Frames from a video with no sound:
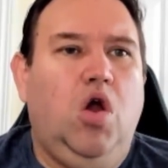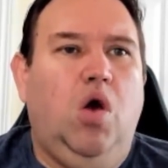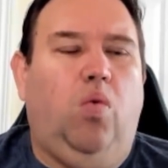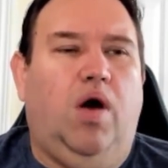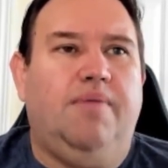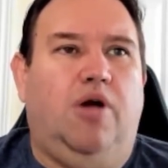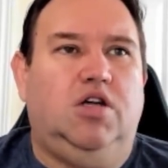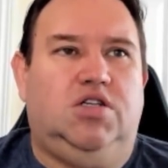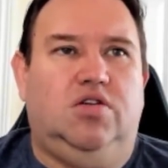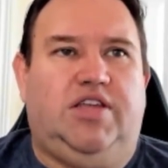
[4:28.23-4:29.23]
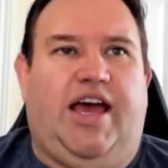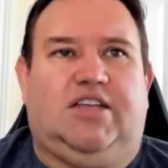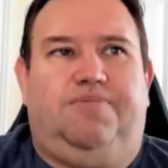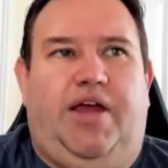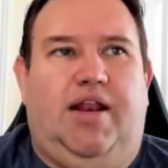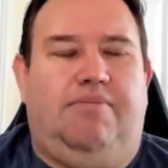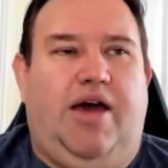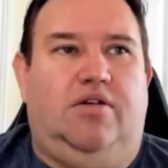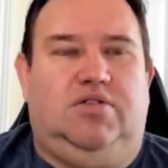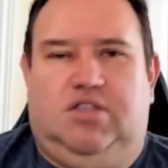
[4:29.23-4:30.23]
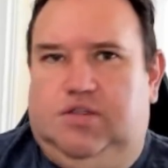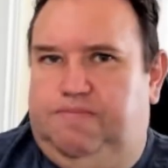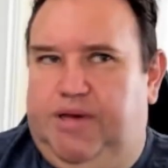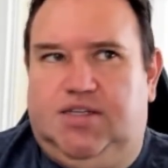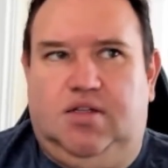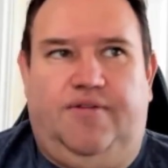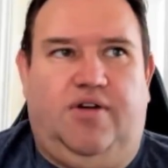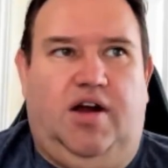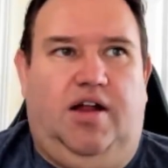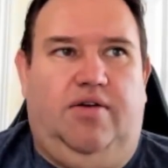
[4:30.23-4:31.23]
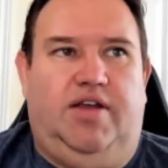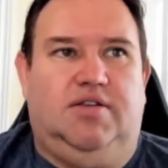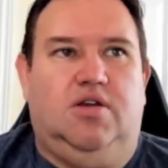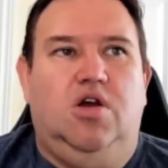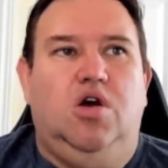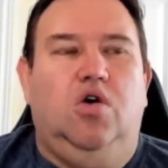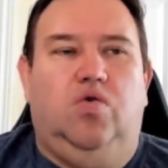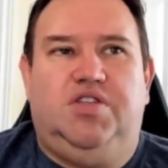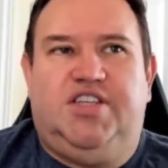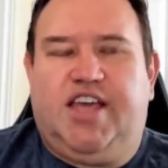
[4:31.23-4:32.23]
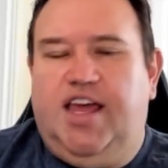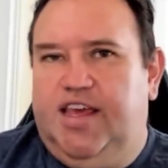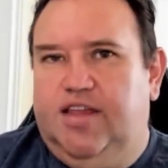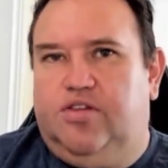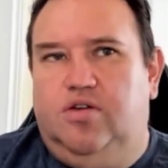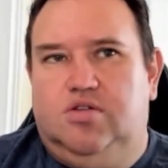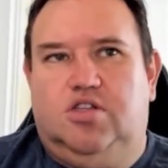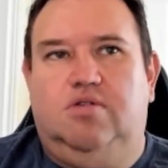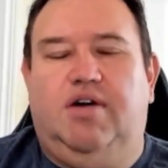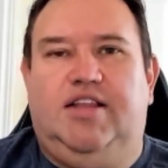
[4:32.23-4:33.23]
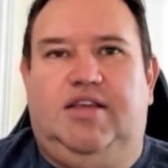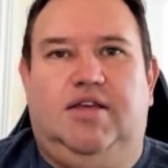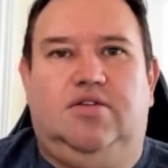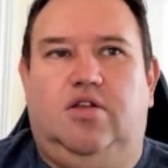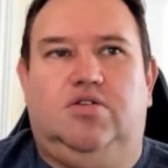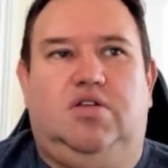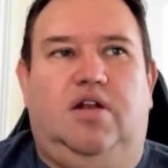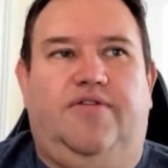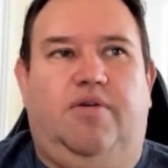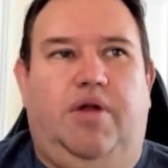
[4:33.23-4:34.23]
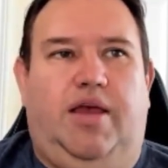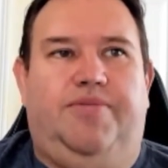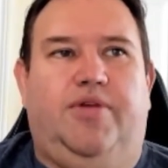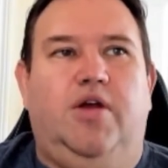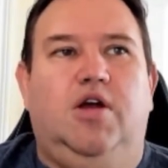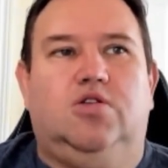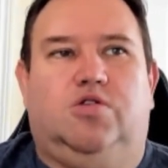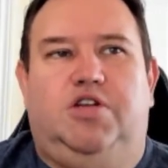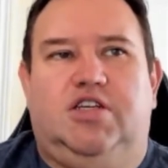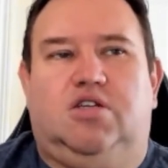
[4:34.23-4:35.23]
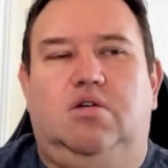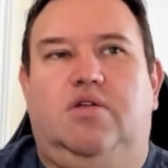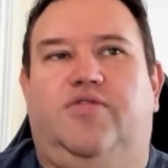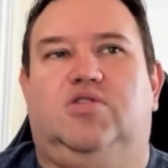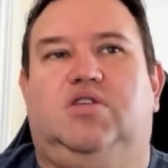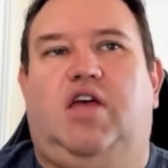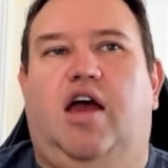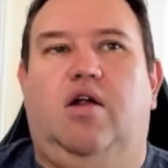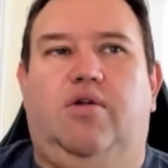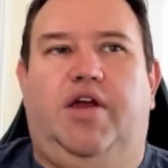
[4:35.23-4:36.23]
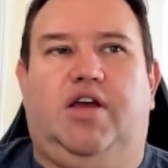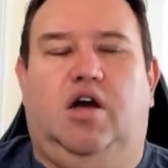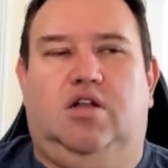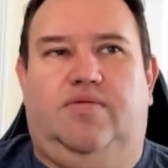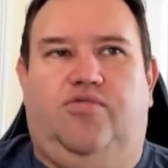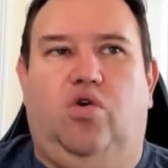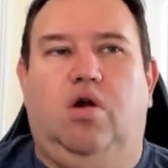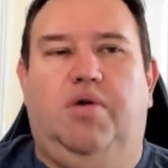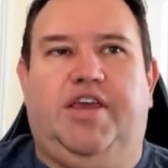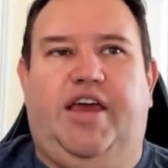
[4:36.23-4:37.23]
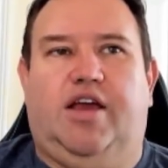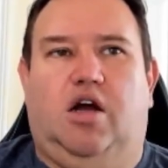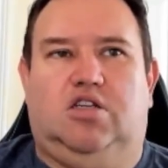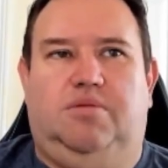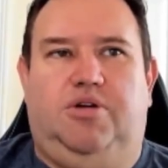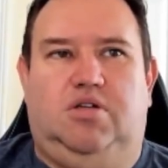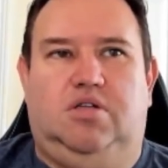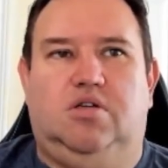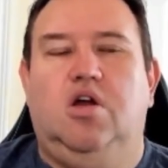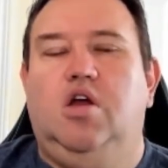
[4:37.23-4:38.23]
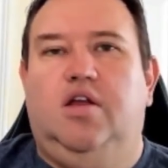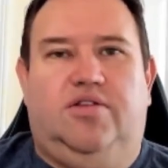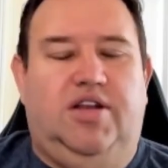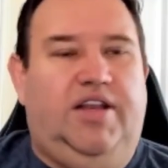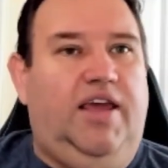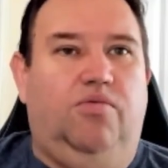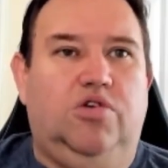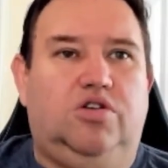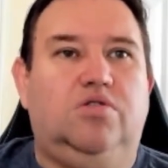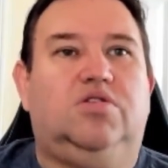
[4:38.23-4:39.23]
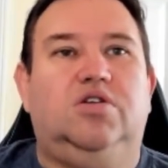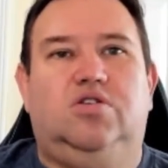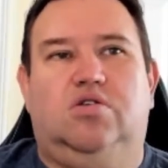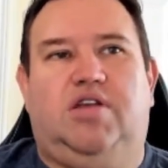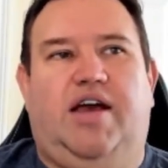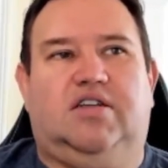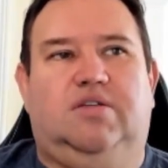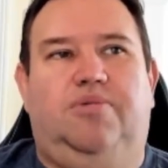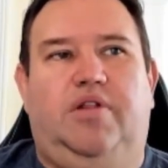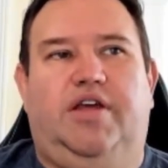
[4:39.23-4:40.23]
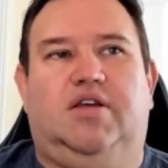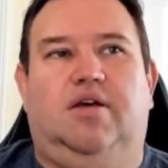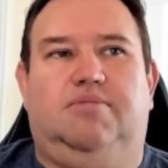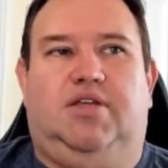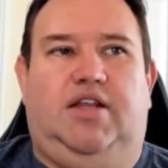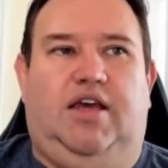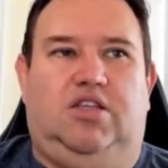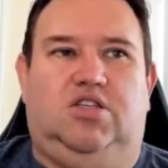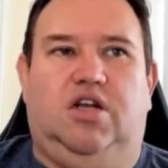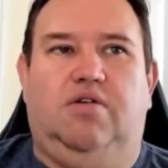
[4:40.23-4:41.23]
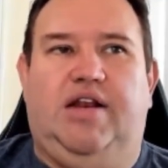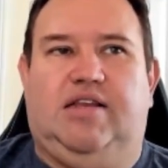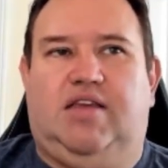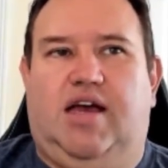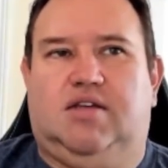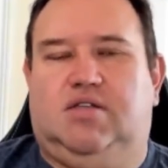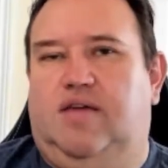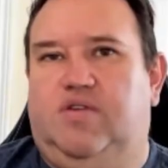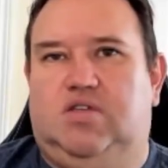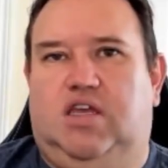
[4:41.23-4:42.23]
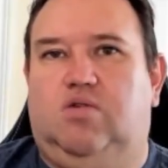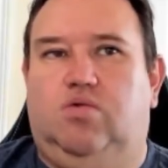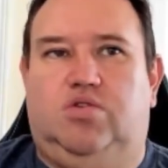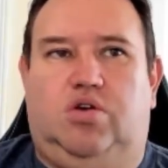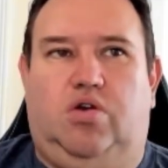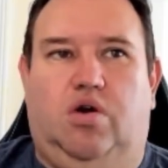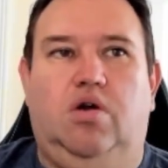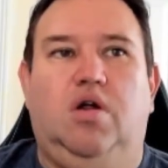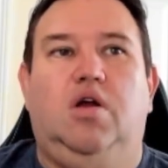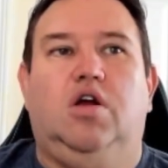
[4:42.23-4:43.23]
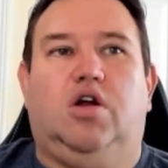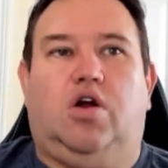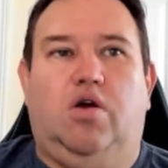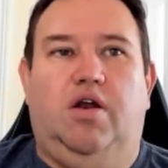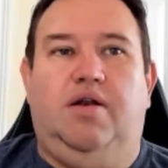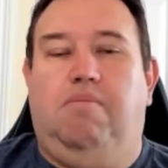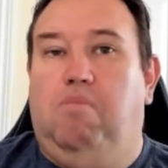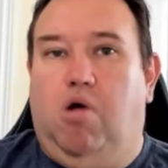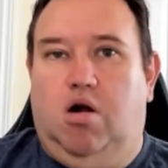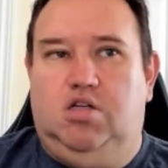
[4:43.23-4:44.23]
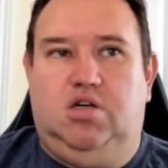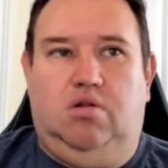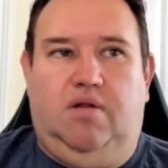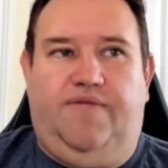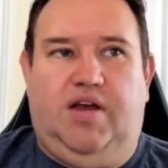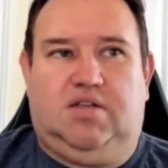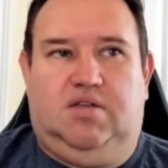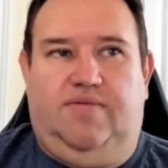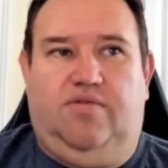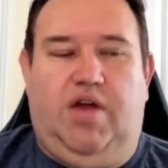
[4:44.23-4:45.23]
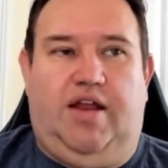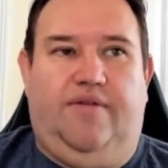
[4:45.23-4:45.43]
Why marginal tax planning matters, especially for IRAs. Once you kind of get those two ideas of those two different rates, traditionals versus IRA 401k contributions, today reduces your taxable income today, generating tax savings equal to your current marginal effective rate.